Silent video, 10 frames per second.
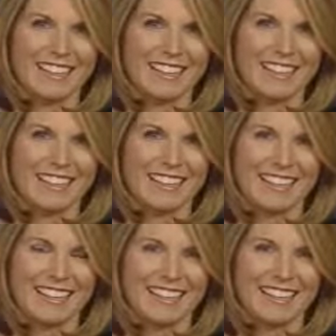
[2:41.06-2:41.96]

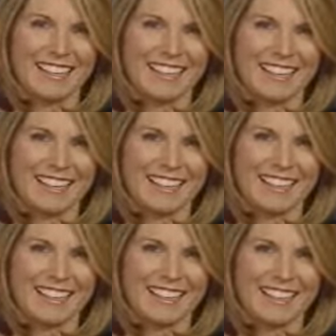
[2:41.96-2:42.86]

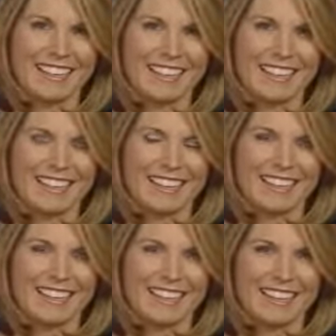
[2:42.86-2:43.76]

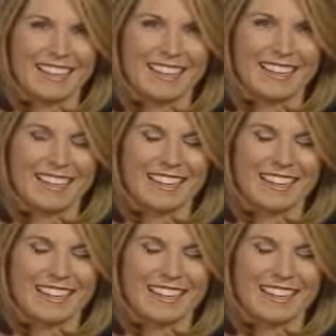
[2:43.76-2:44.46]
No words are spoken by the person on screen.